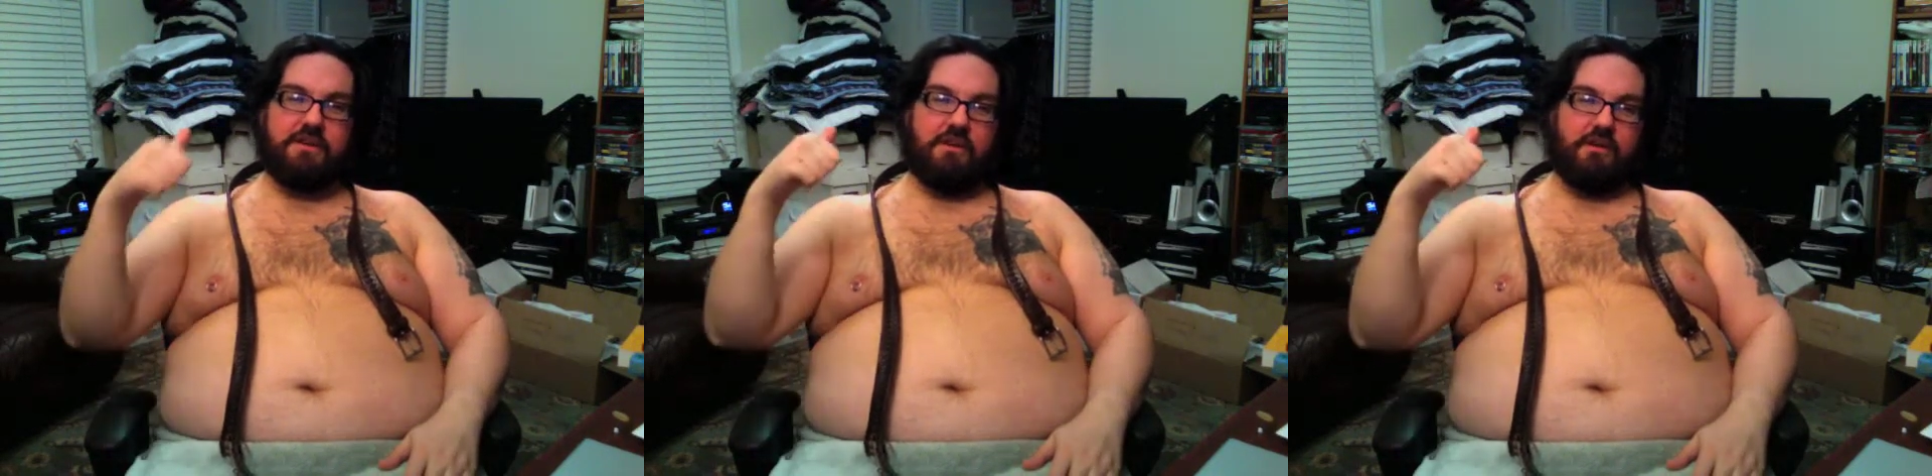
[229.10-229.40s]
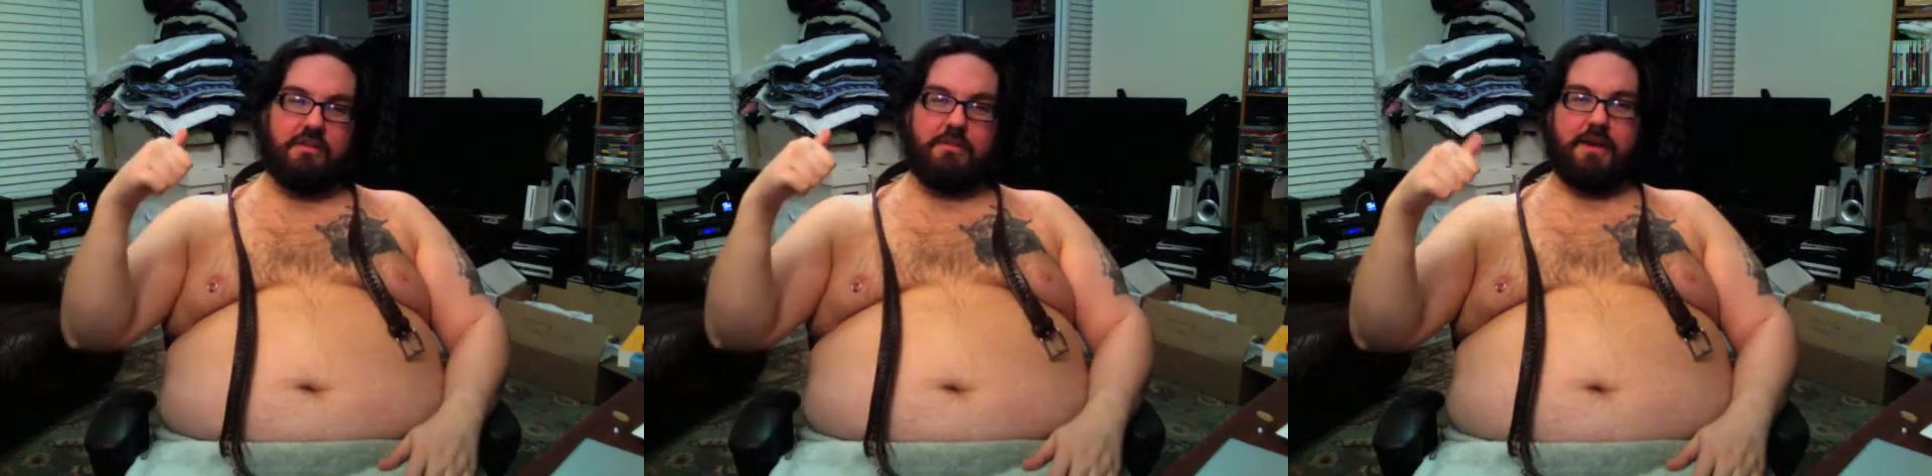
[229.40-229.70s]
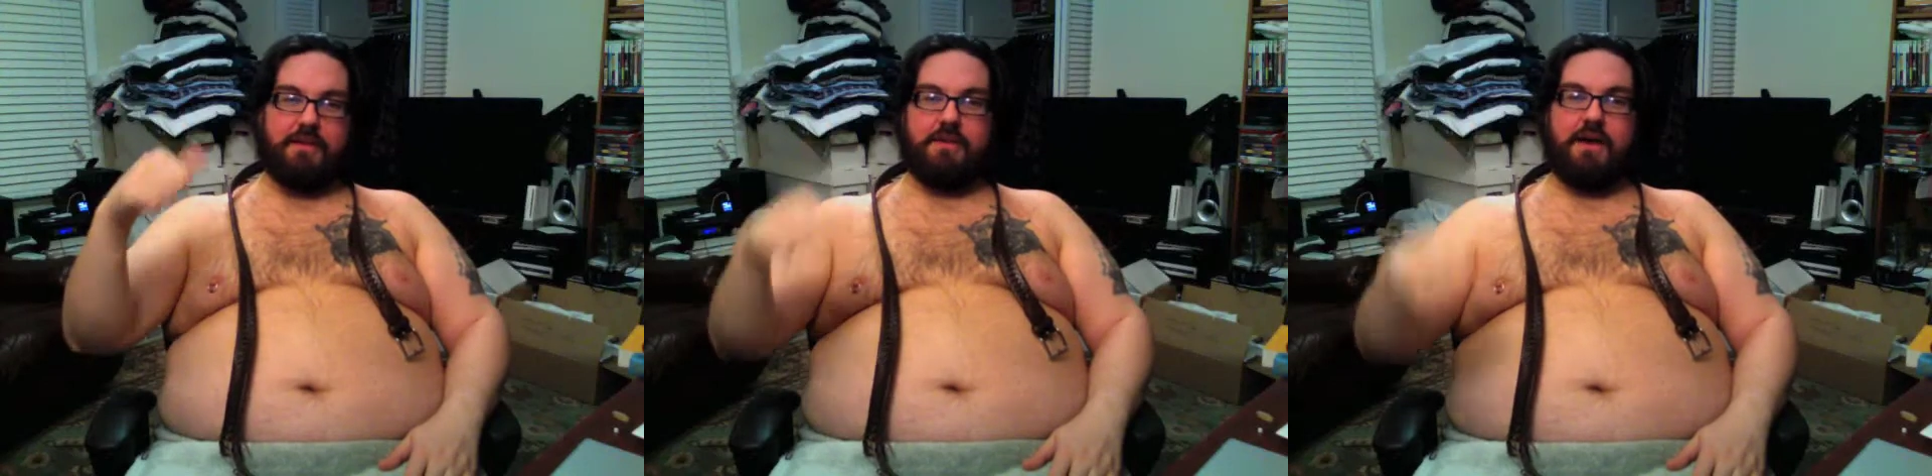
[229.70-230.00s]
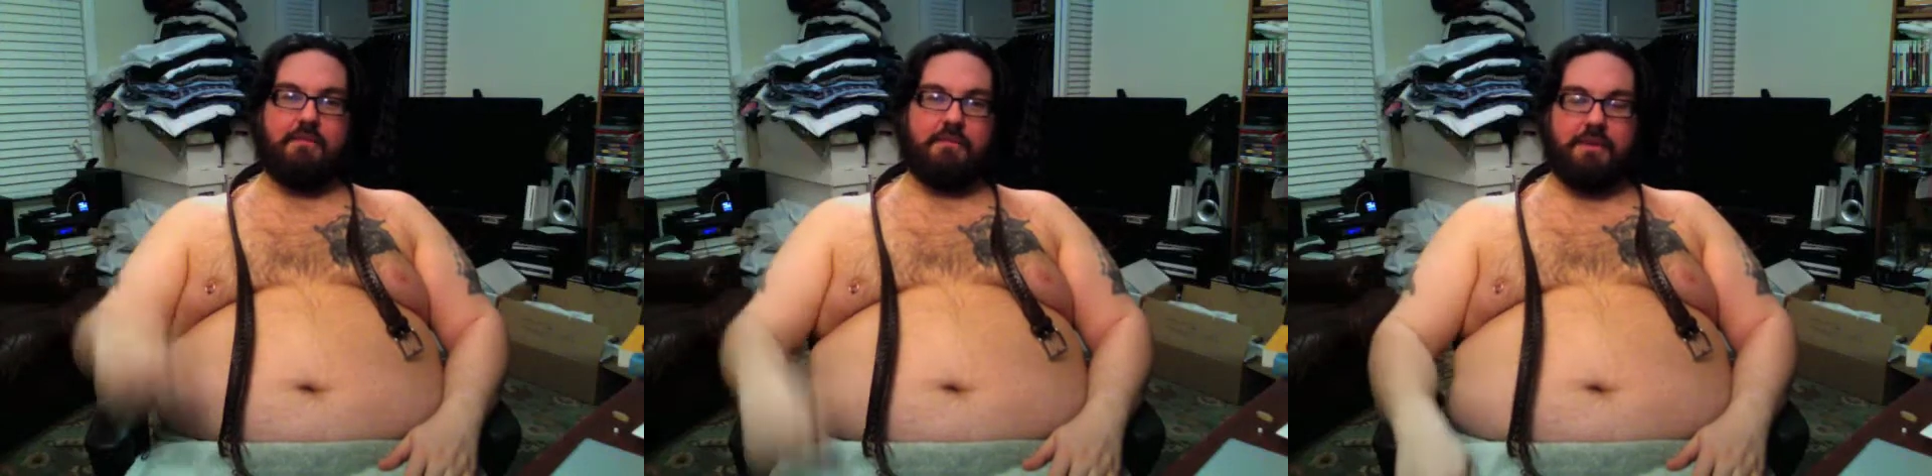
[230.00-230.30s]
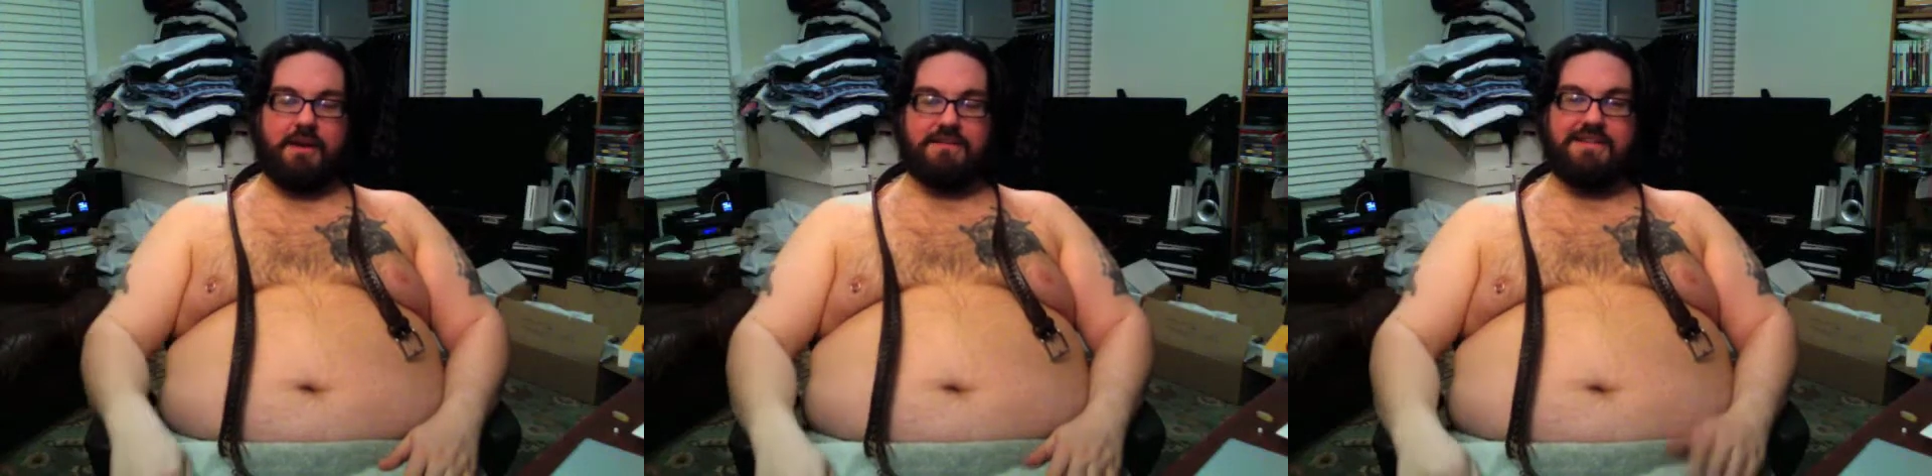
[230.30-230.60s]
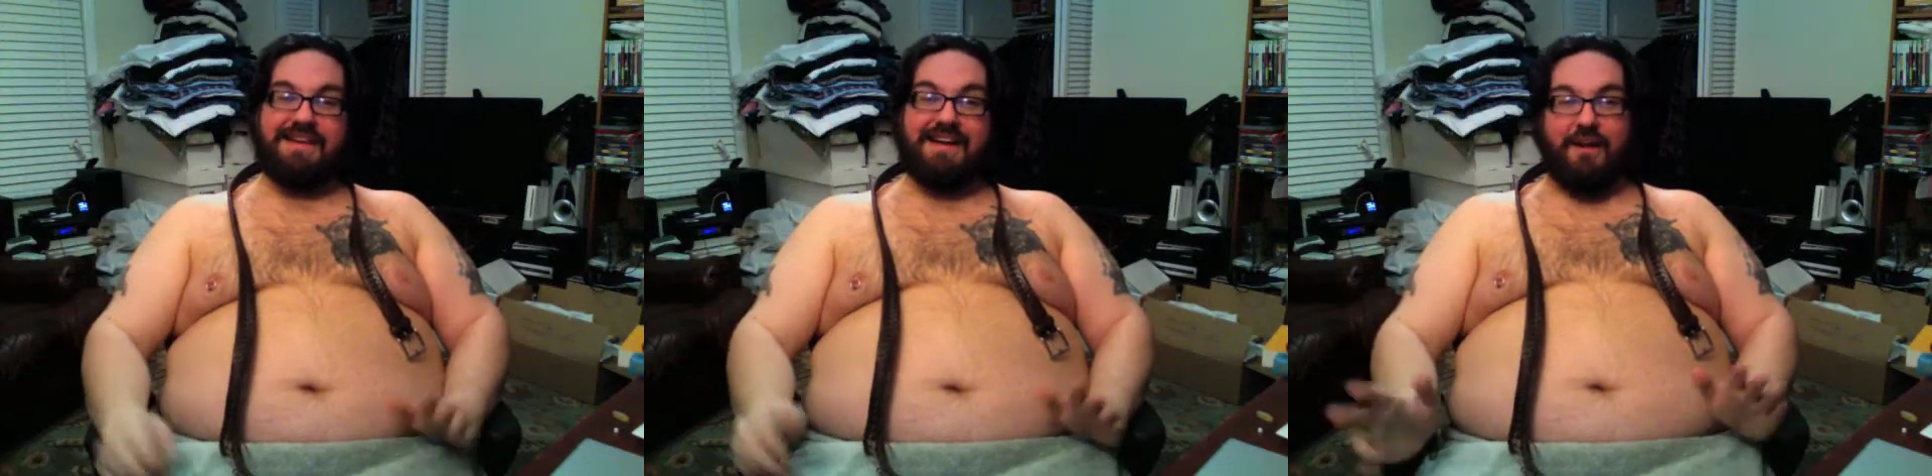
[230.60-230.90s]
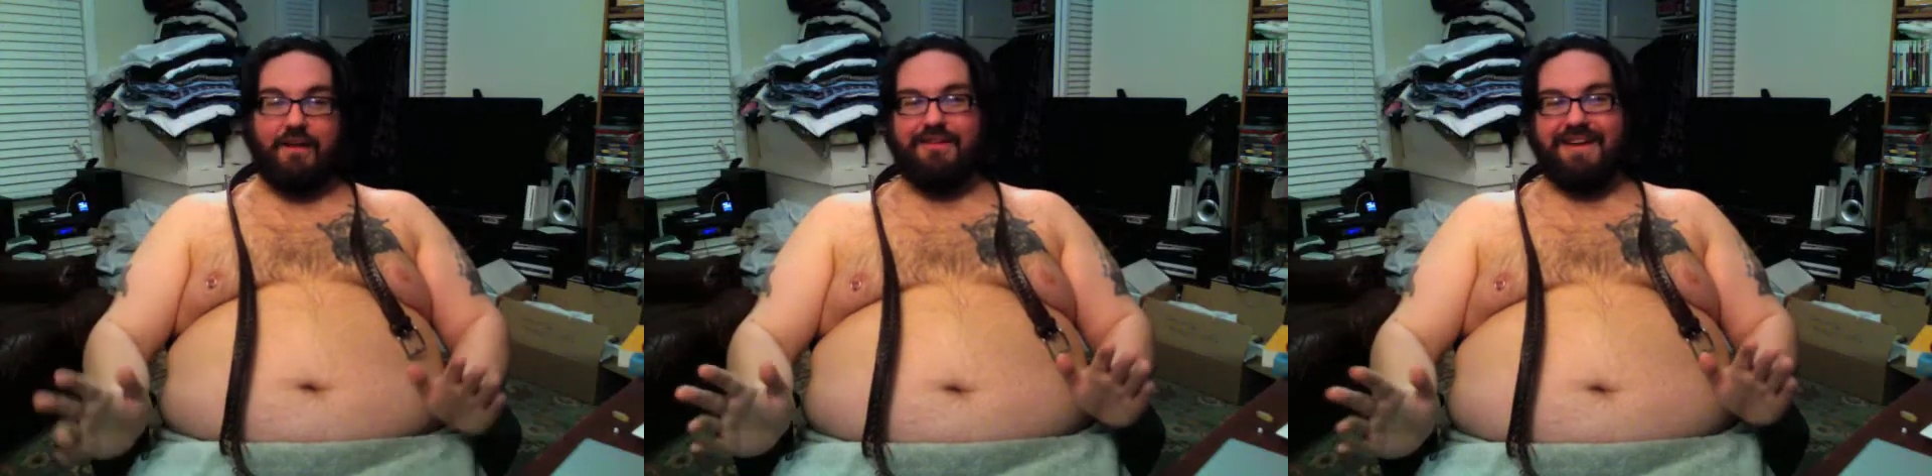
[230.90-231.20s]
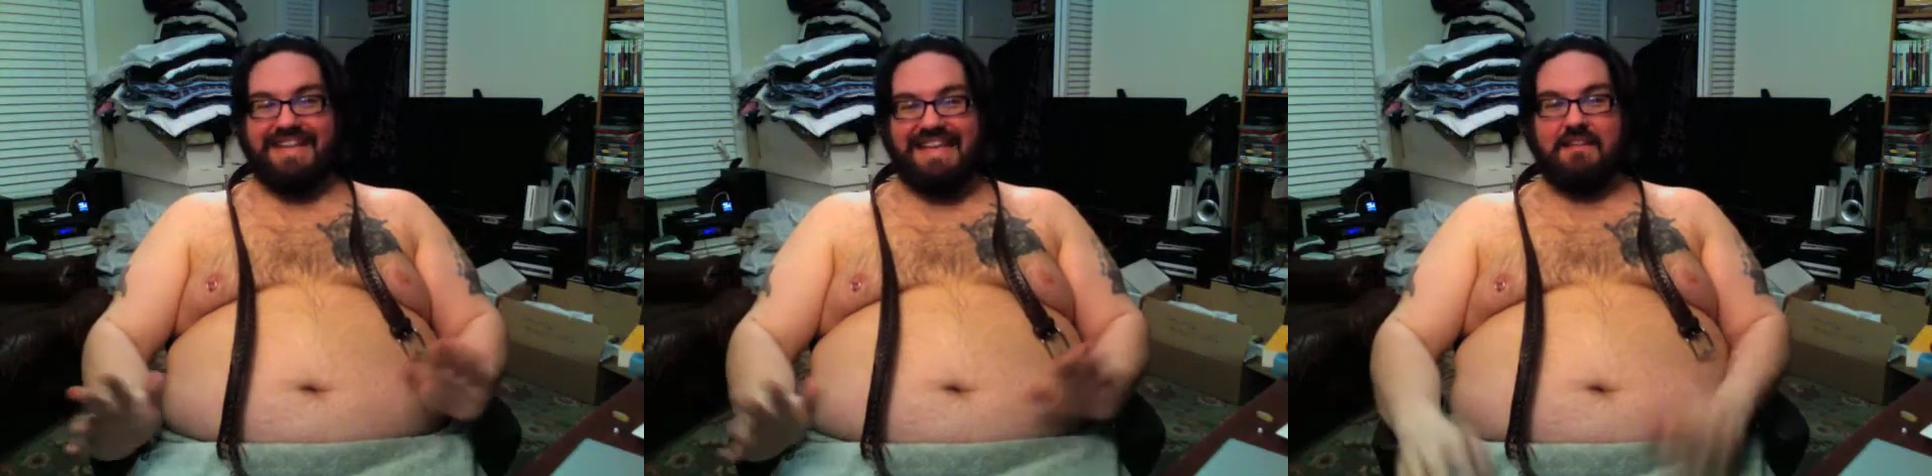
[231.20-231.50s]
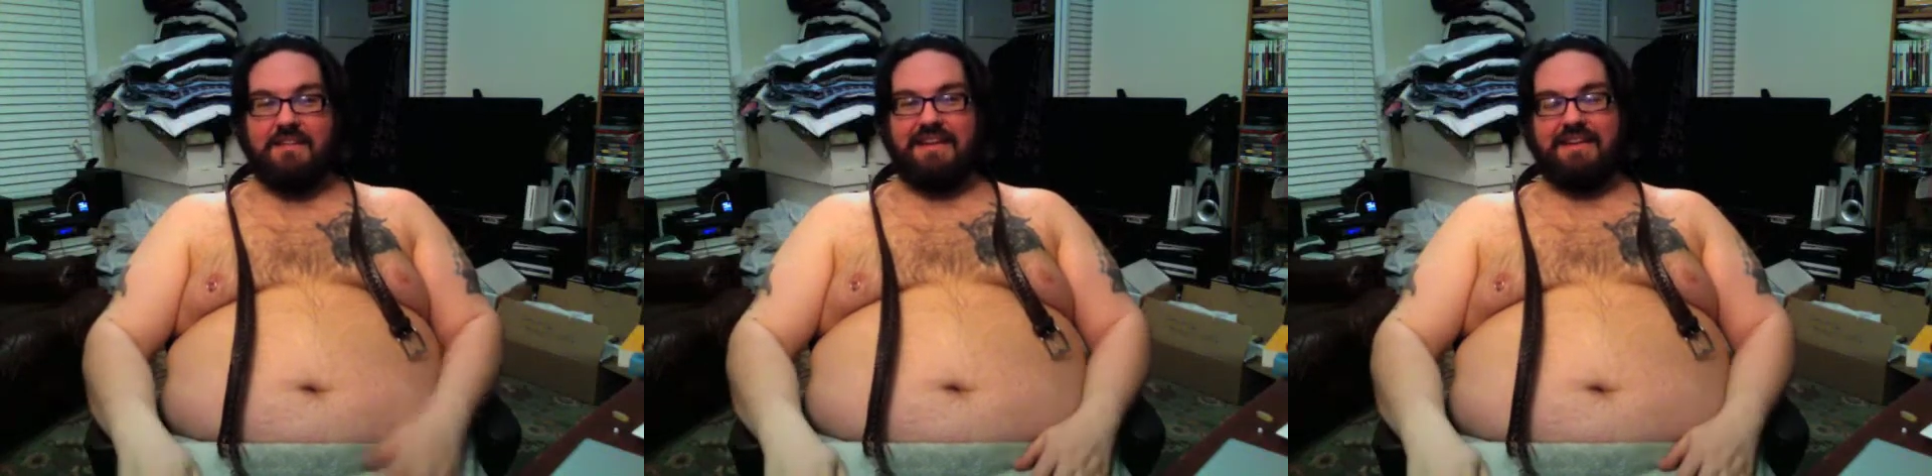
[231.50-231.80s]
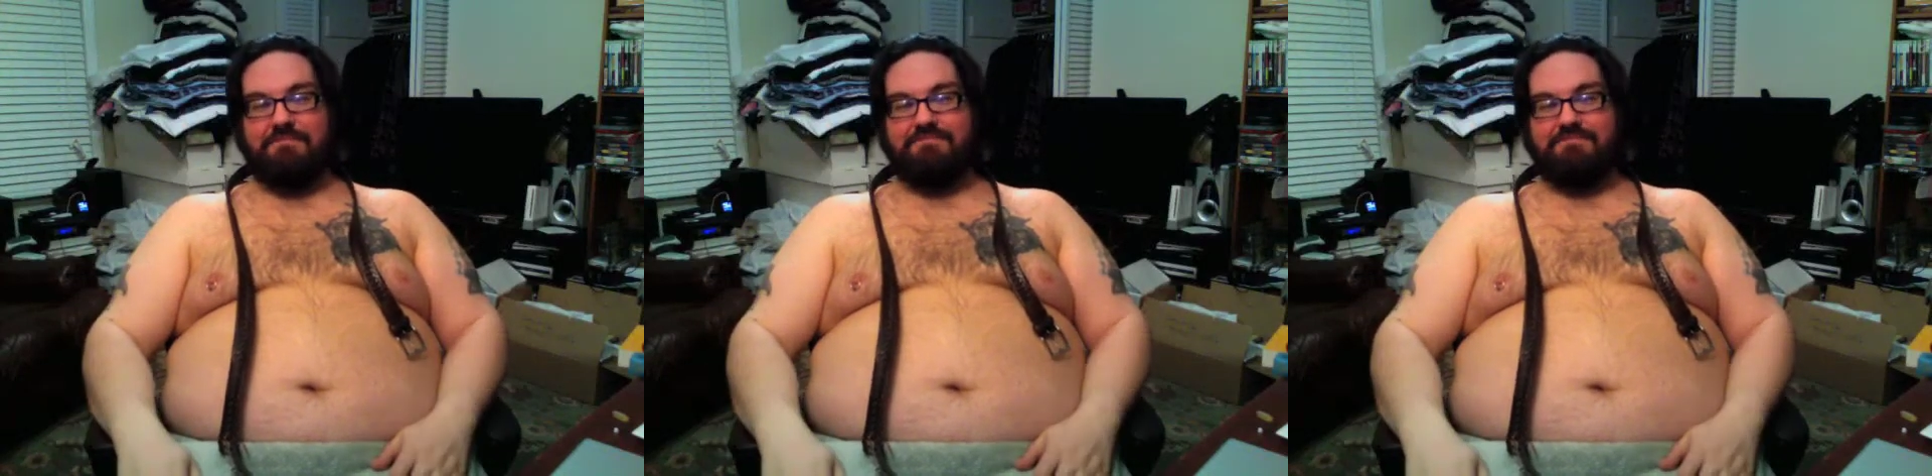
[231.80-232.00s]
on the back of the comic box. Although ideally,